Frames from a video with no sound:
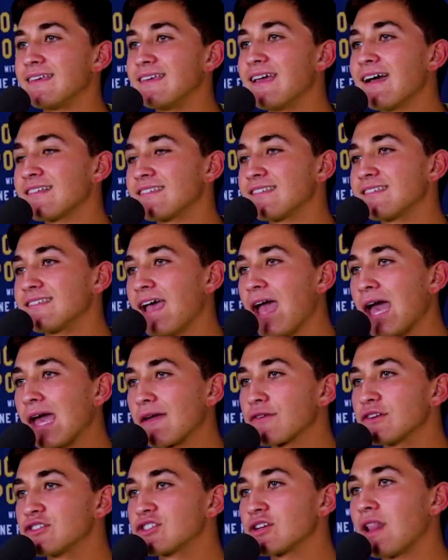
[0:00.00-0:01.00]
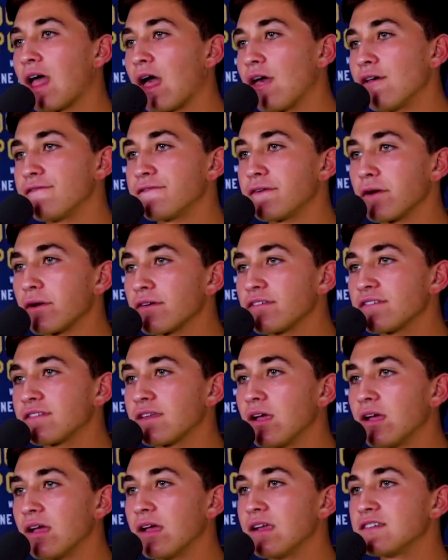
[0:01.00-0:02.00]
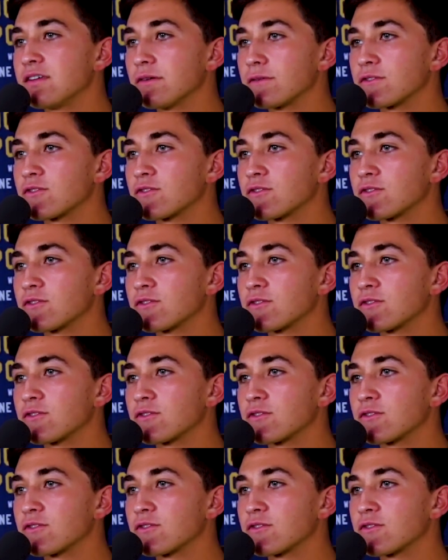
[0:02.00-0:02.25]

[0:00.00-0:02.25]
Yes, every July 1st until